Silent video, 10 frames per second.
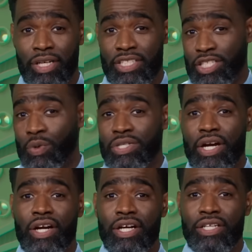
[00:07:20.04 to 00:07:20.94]
and so is
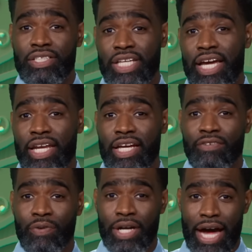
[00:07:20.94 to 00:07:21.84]
our understanding
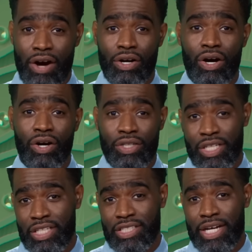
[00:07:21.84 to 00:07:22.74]
of what alcohol
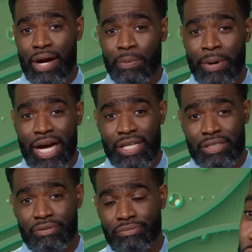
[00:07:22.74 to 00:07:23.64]
does to our bodies.